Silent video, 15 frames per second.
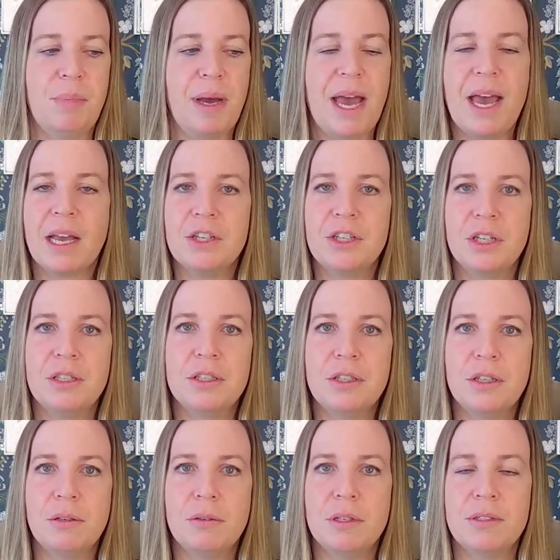packaging to
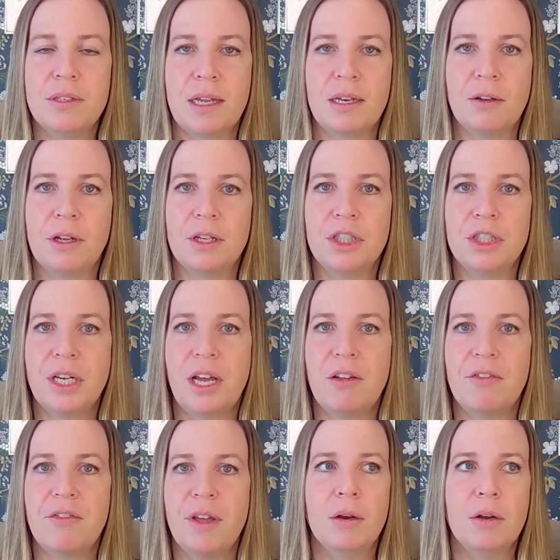do to stand out on
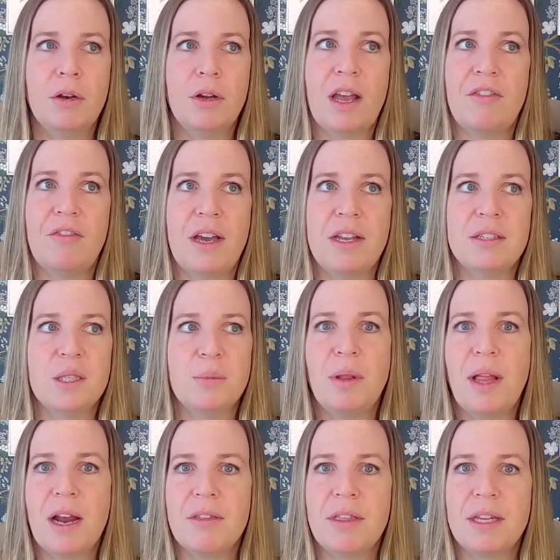shelf? Could I find a
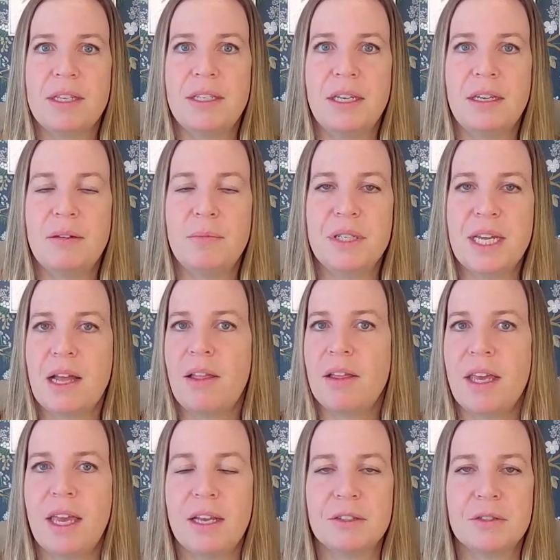supplier that did
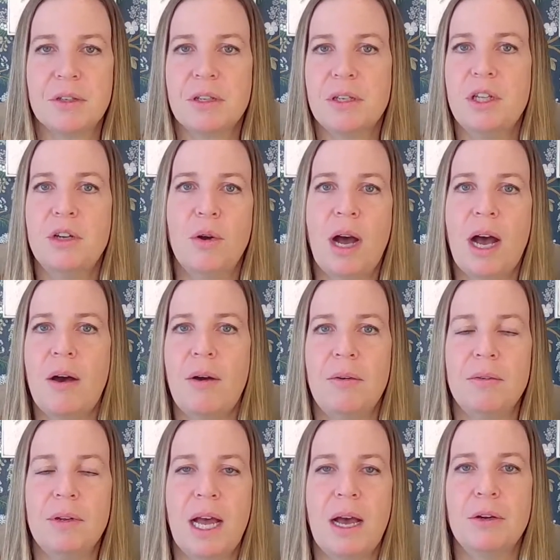metallic inks? Or could,
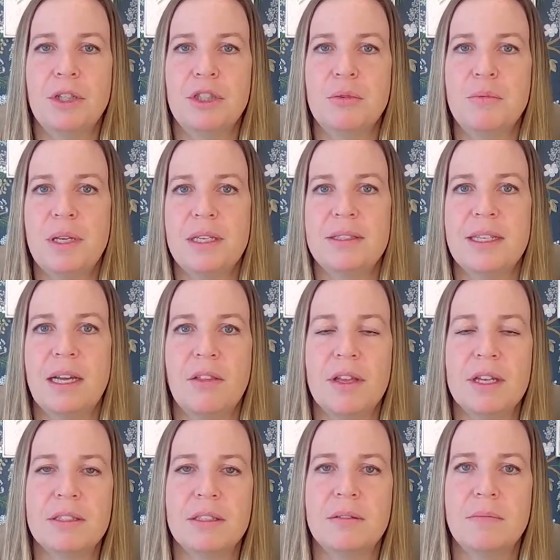how should we sell
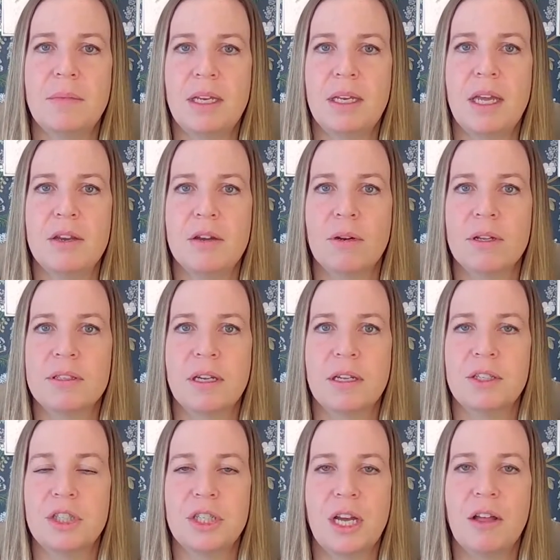this and get noticed
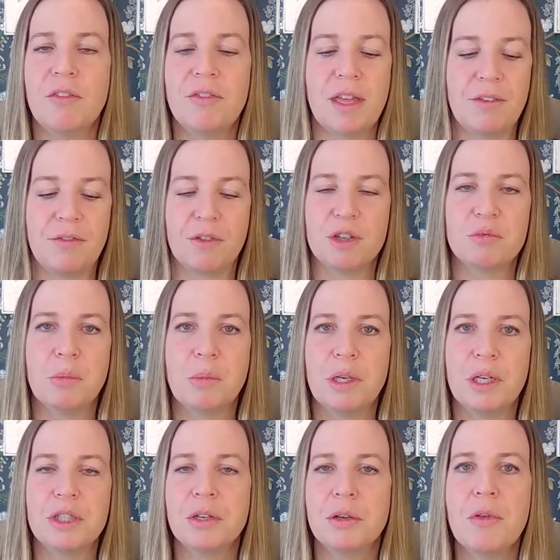on shelf? That first one
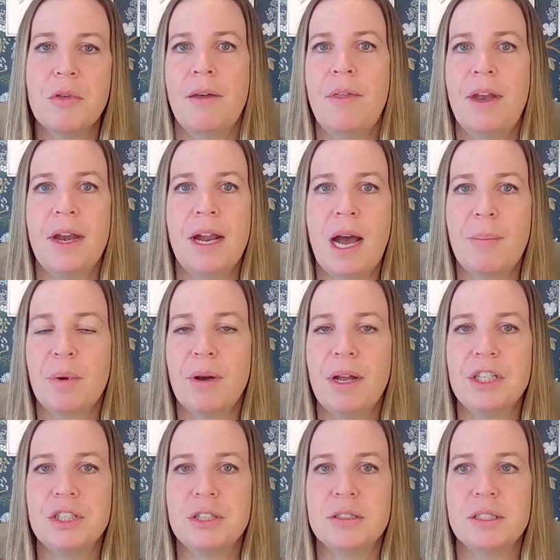would are true. And then in
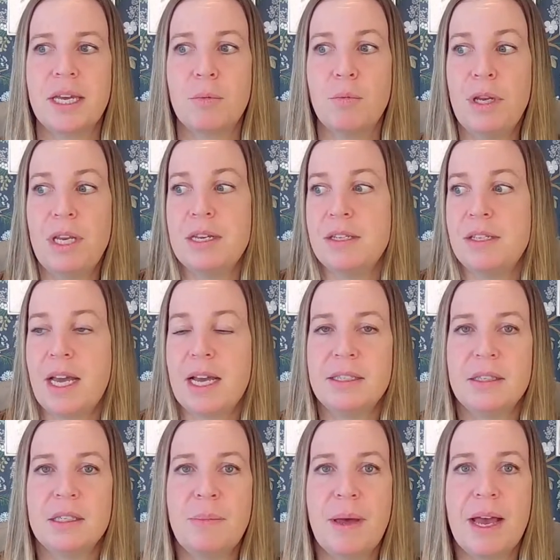operations, like, we need to
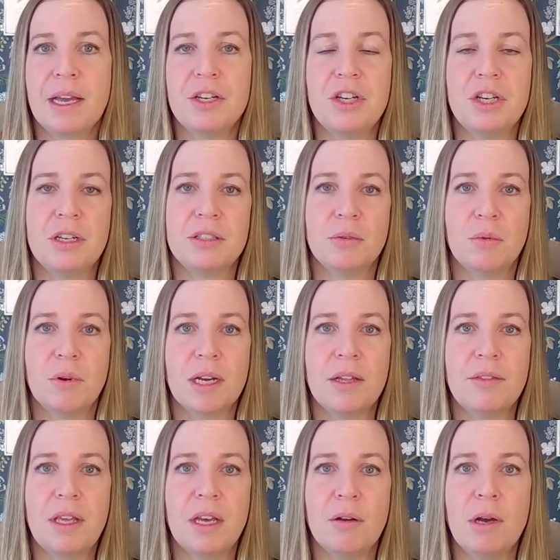test this packaging. Does it work
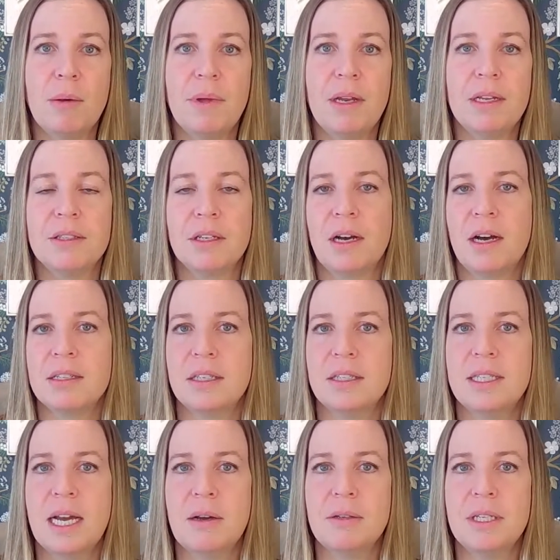on the equipment? Is it
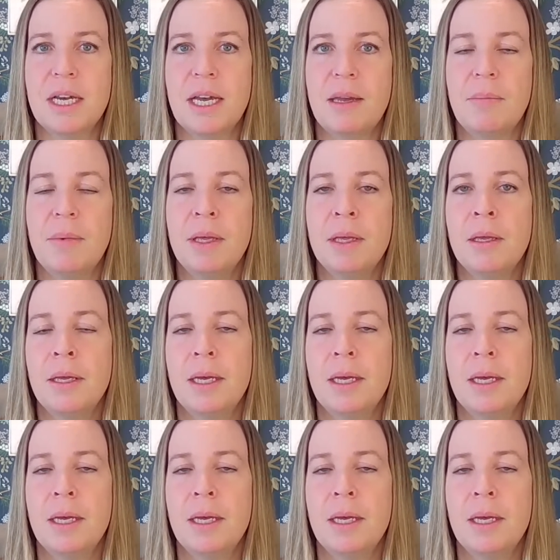causing downtime?